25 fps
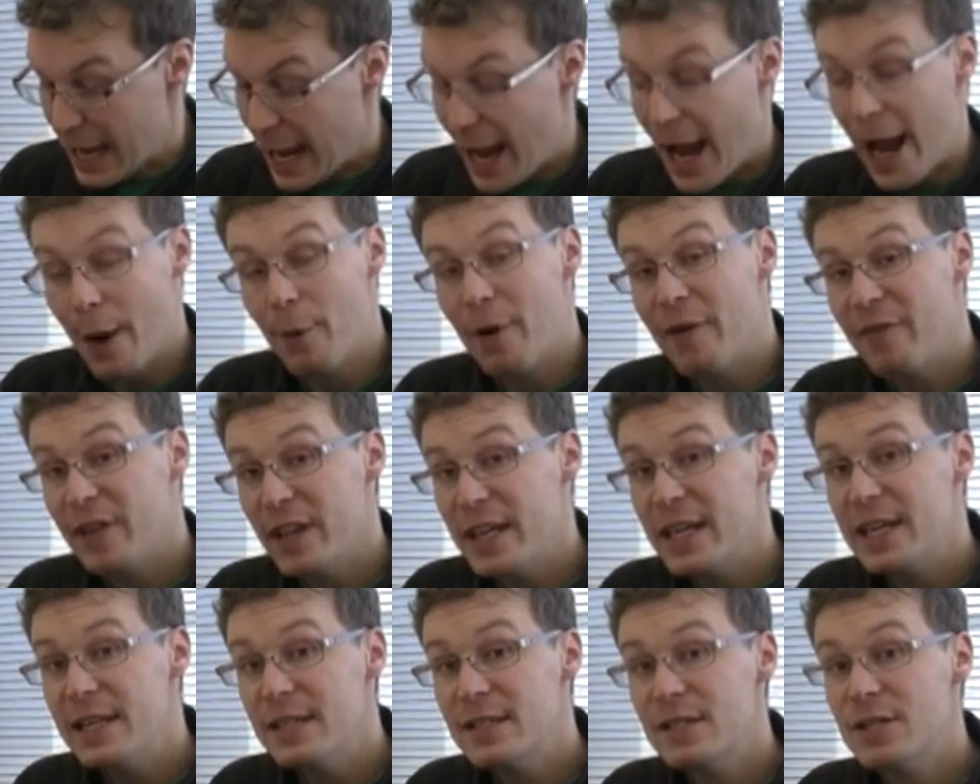However,
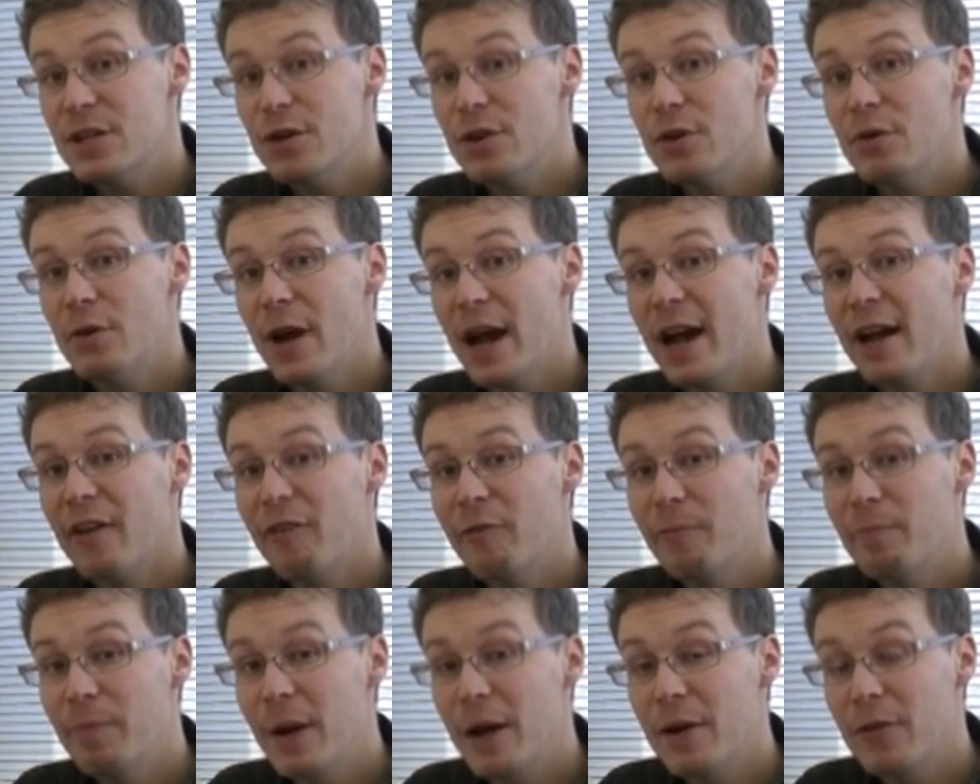these two
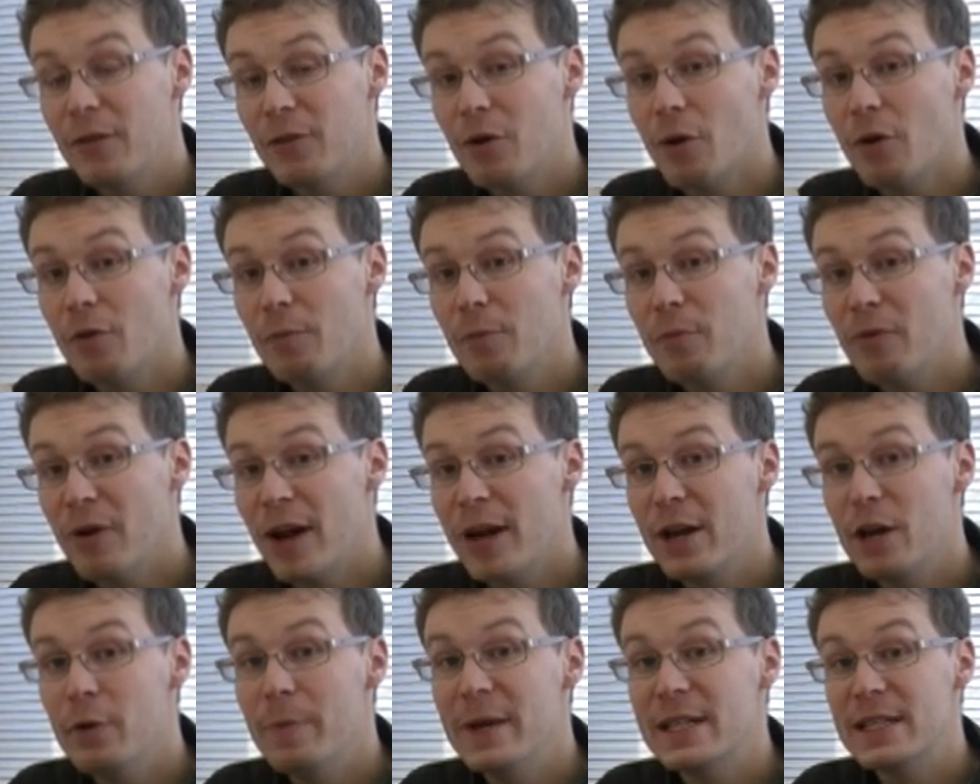have both got
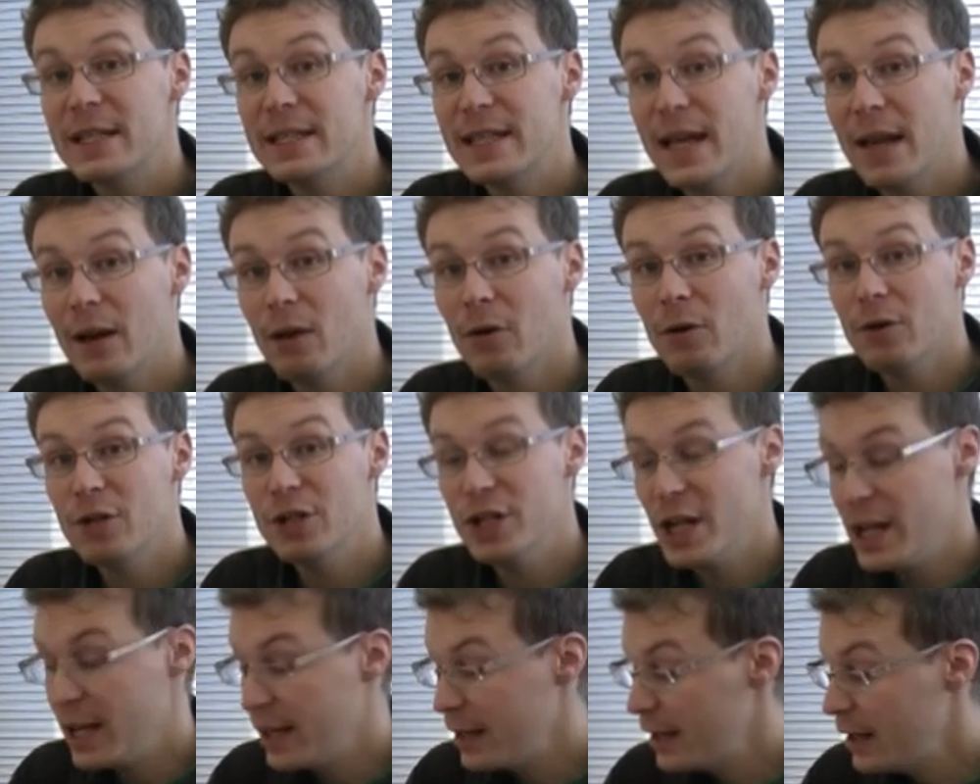brand new bits of
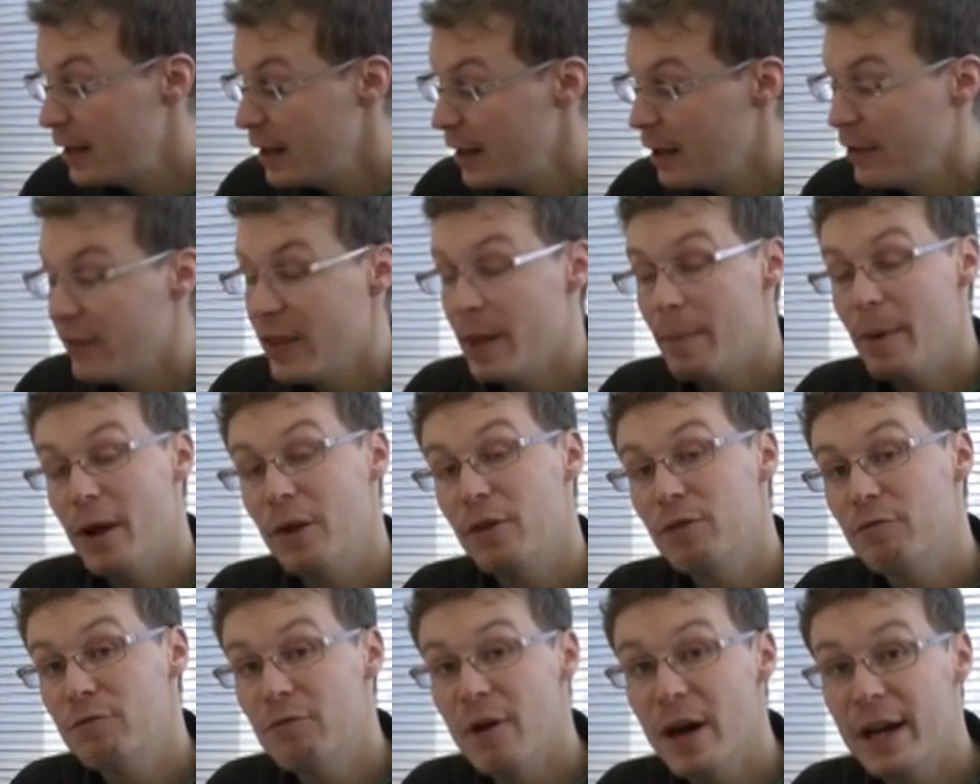technology in. They're
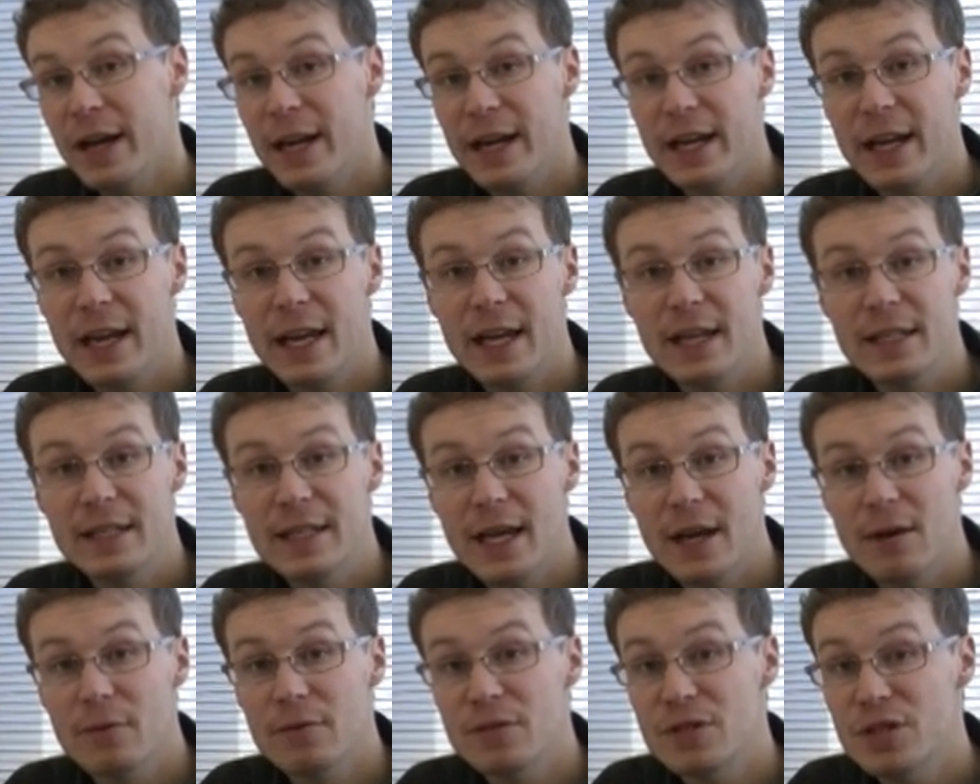both running
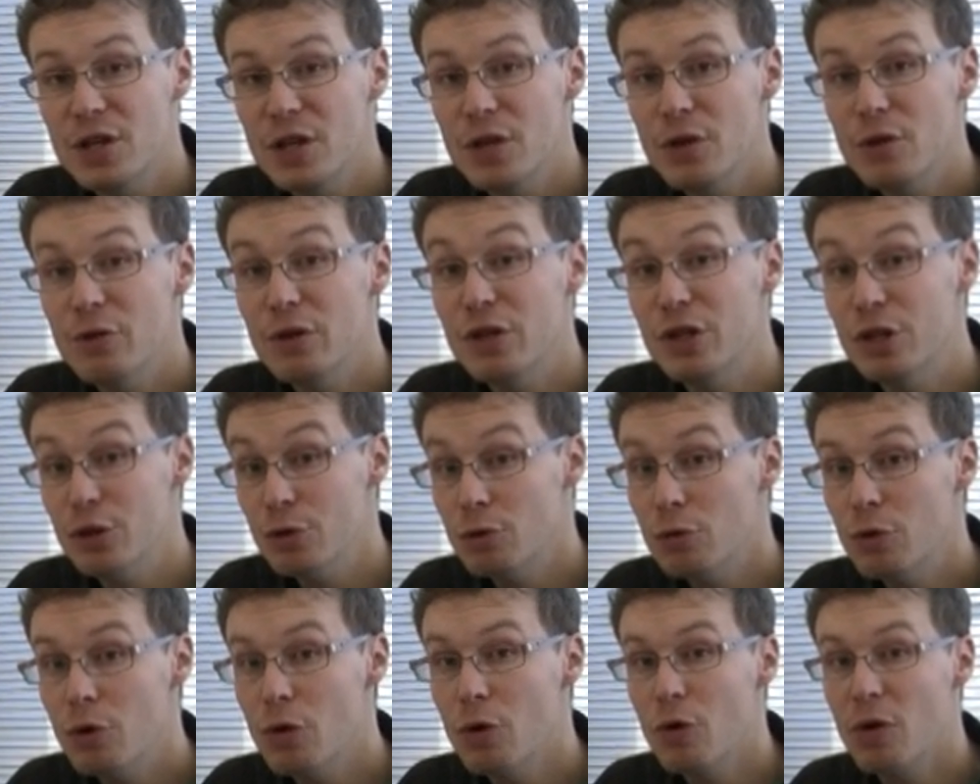Intel's new
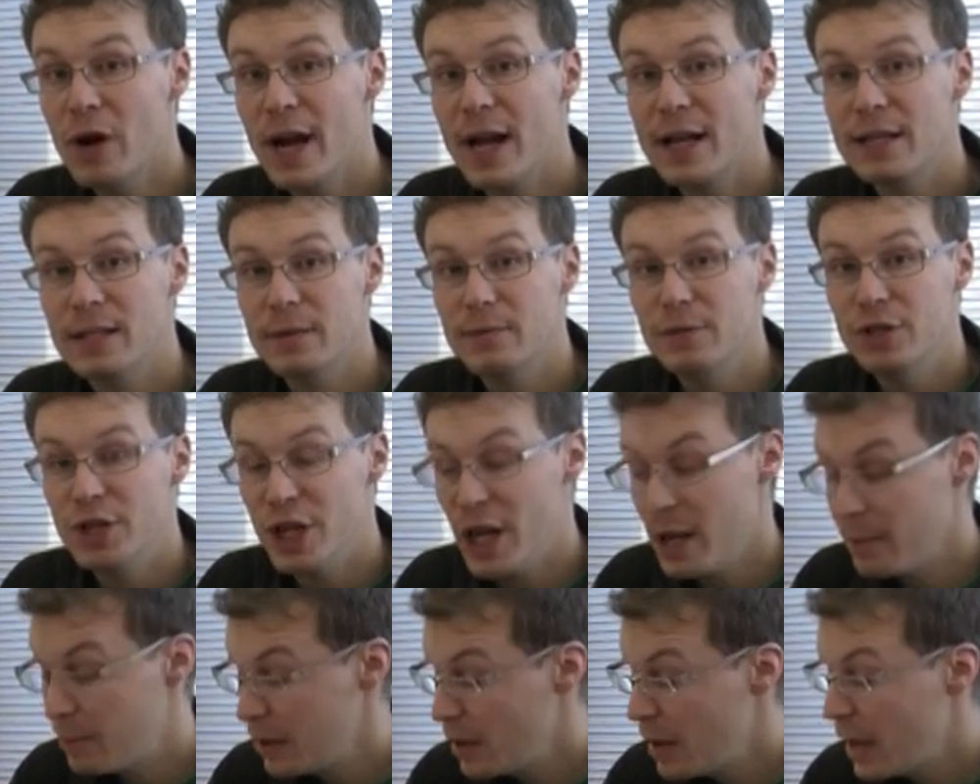dual-core Atom
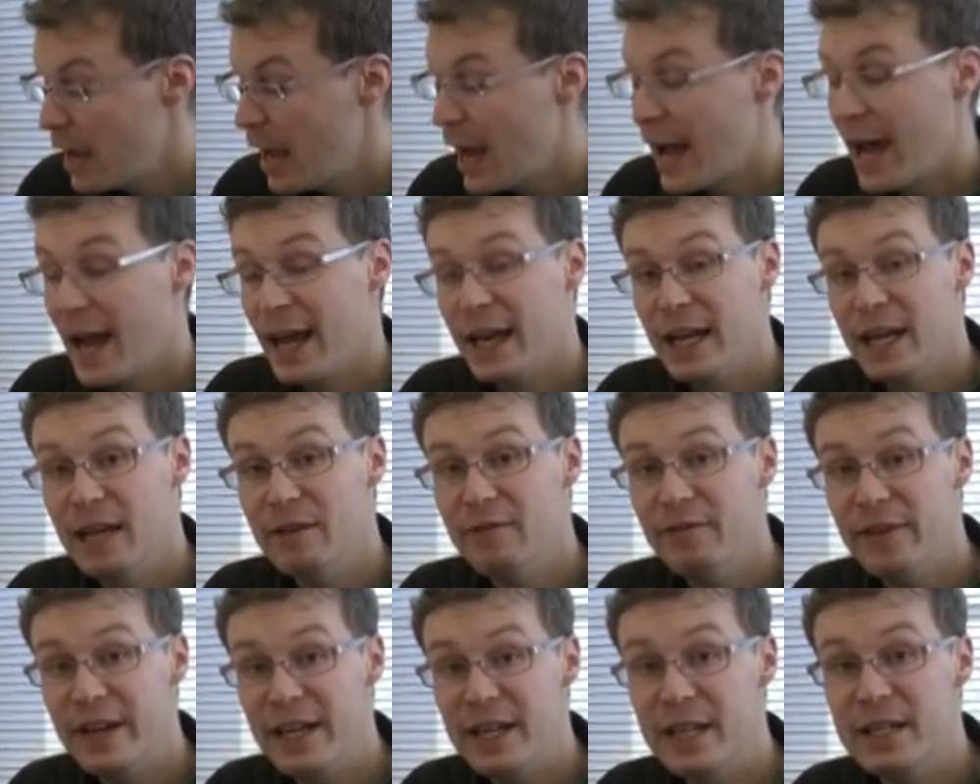chip and
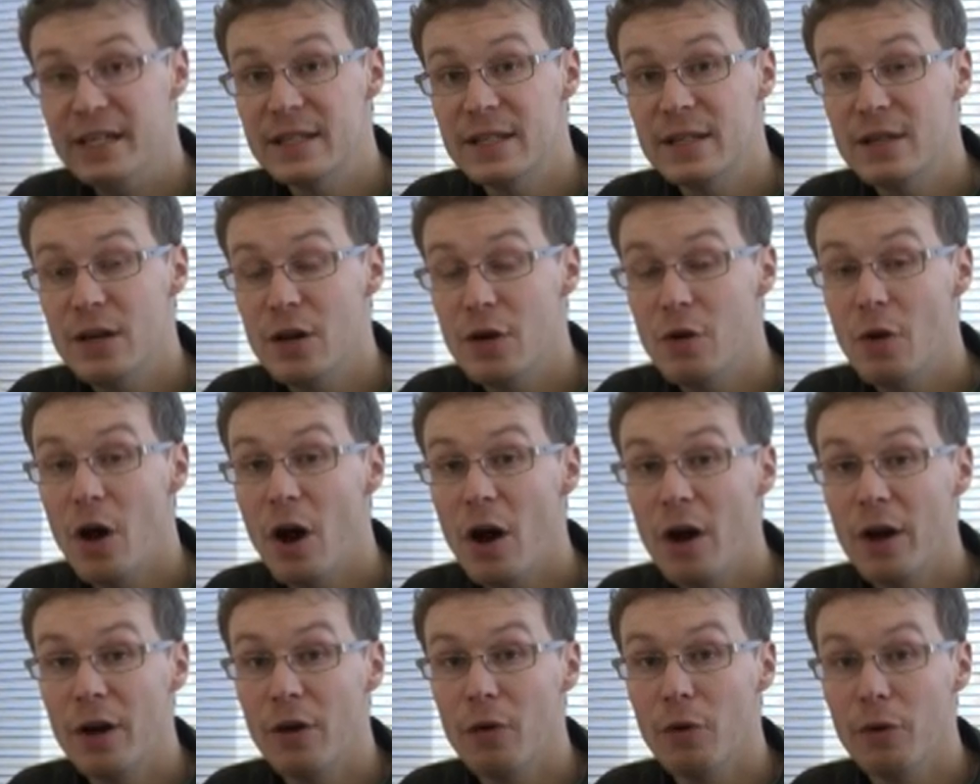NVIDIA's new
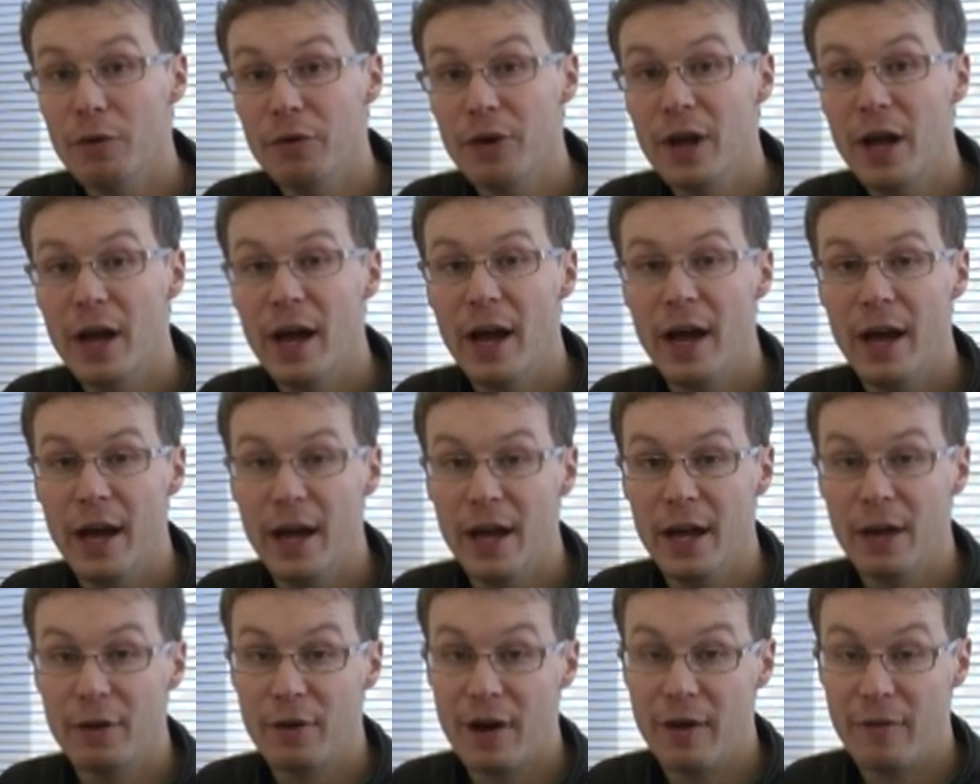Ion
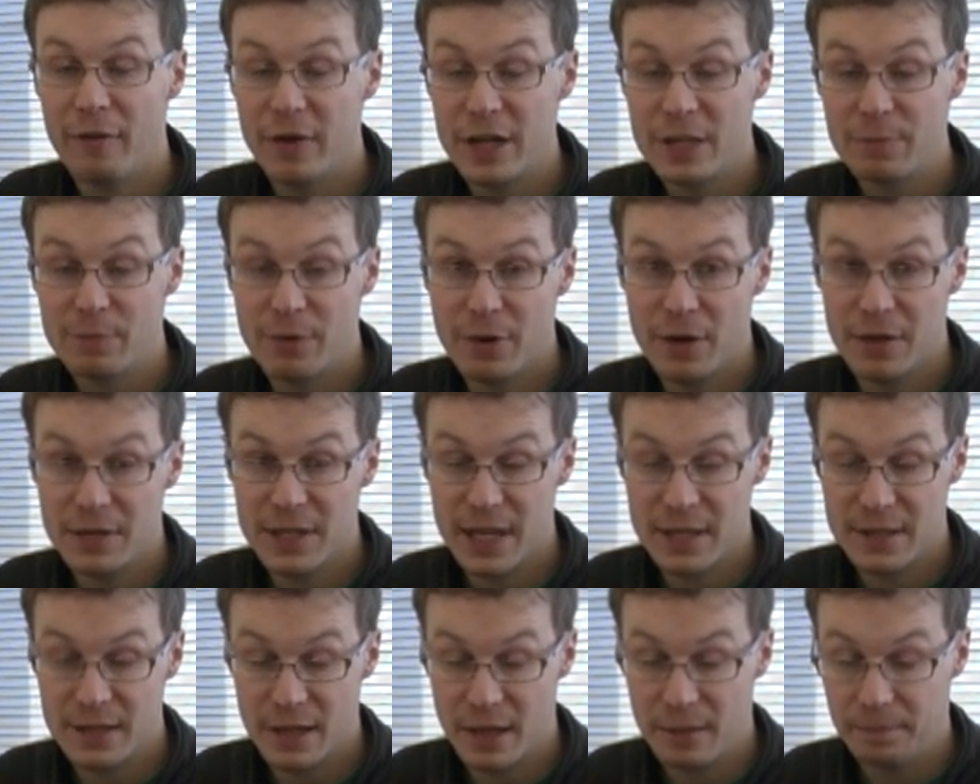graphics
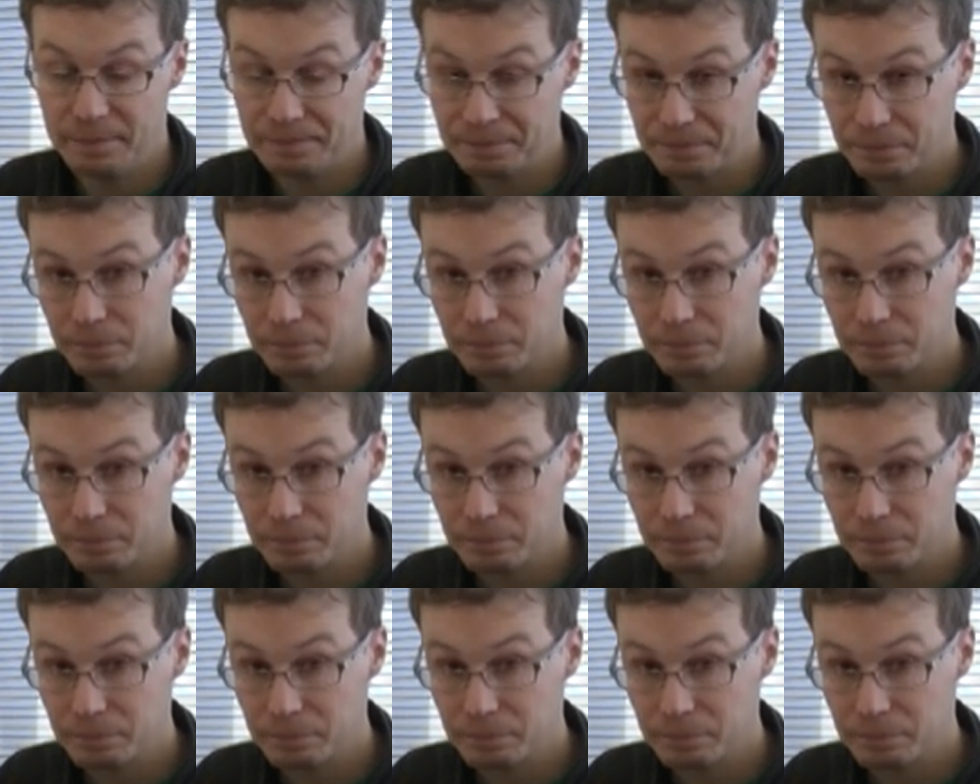processor.